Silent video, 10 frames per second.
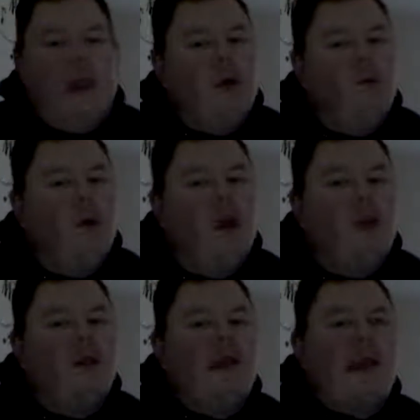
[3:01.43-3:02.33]
you
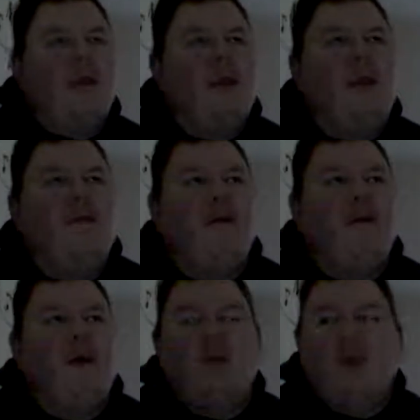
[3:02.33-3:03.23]
won't see me for a
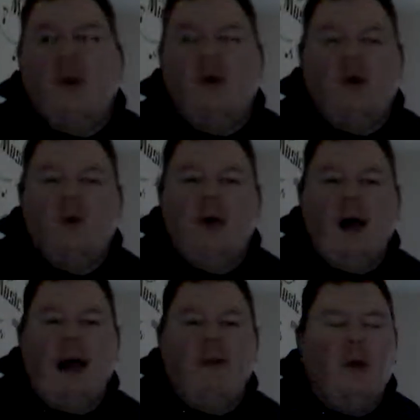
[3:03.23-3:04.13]
good period of
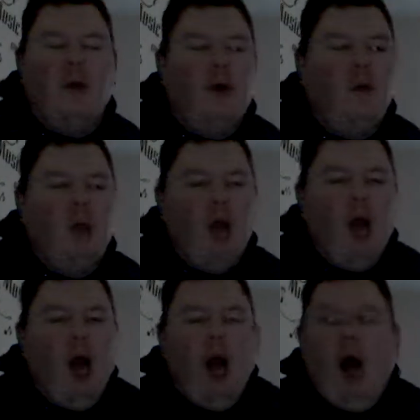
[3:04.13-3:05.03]
time, though.
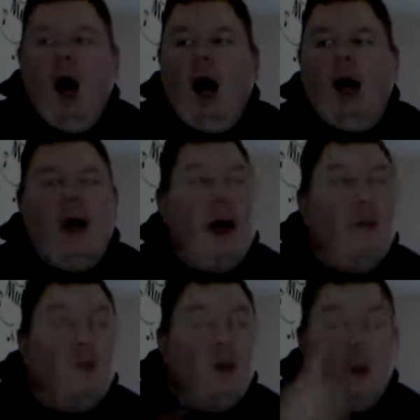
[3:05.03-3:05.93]

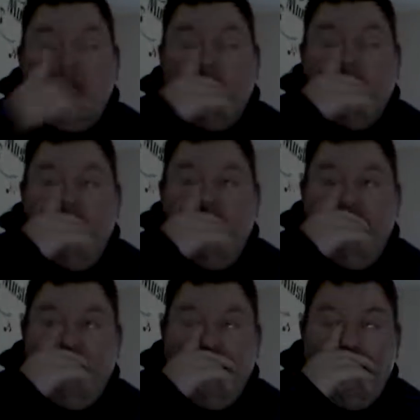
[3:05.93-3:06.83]
I'm usually
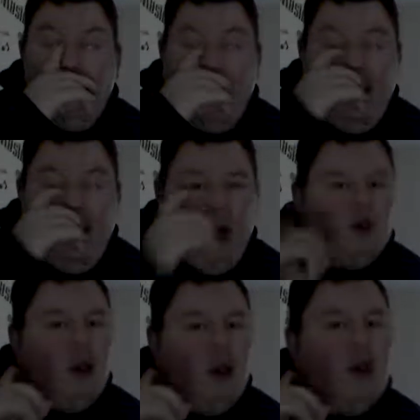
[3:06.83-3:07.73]
from about,
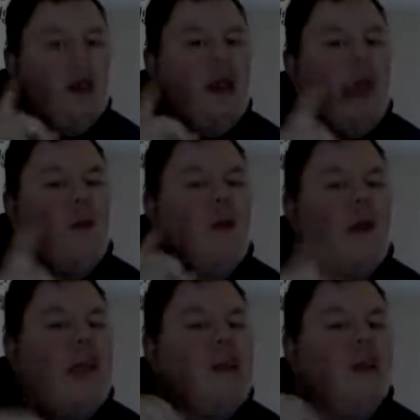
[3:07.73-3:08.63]
I'll tell you the date when it
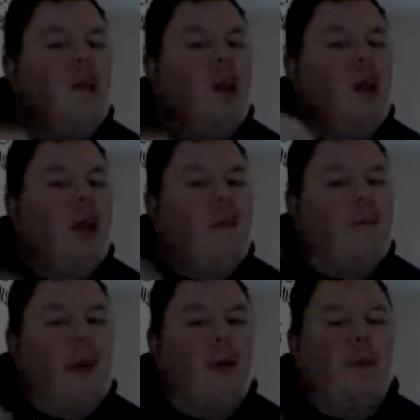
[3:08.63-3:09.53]
gets close up,
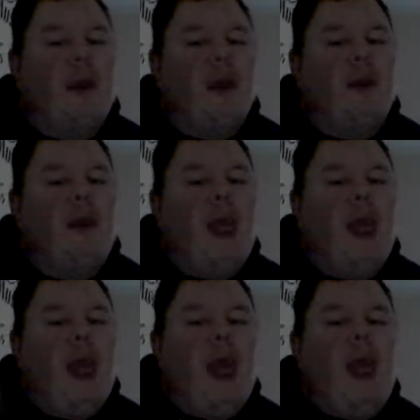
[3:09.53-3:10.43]
but I'll be here
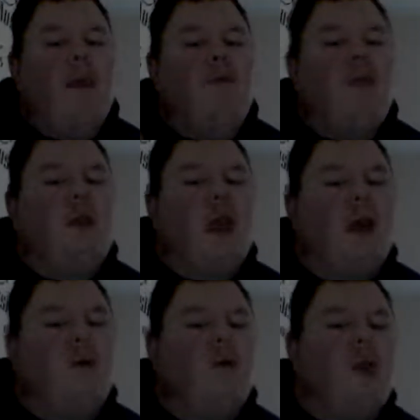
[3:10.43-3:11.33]
every
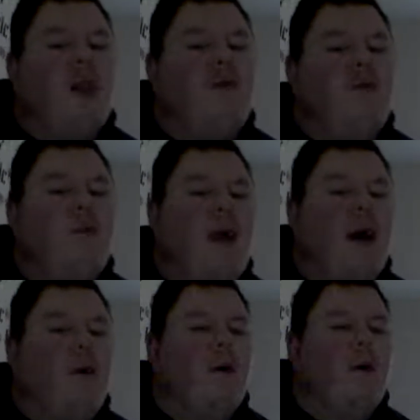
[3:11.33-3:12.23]
second week from
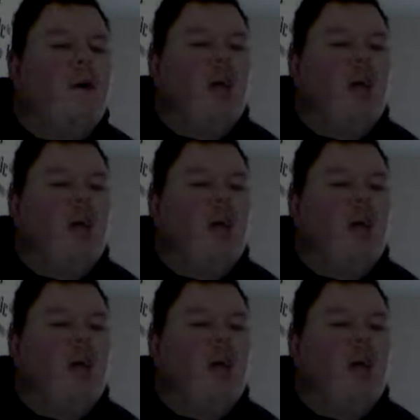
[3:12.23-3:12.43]
now on.